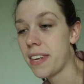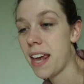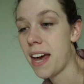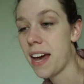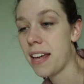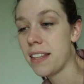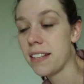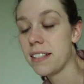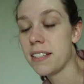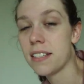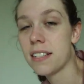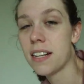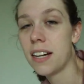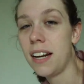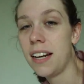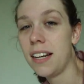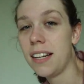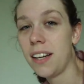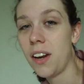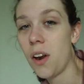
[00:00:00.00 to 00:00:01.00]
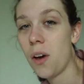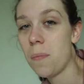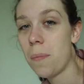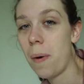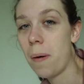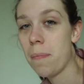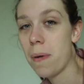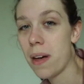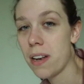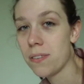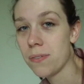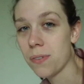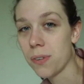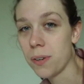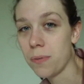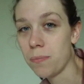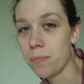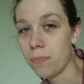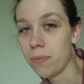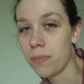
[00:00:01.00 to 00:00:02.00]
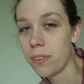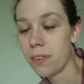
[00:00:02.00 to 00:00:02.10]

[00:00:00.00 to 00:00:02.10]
Yeah, this is clearly not my bedroom.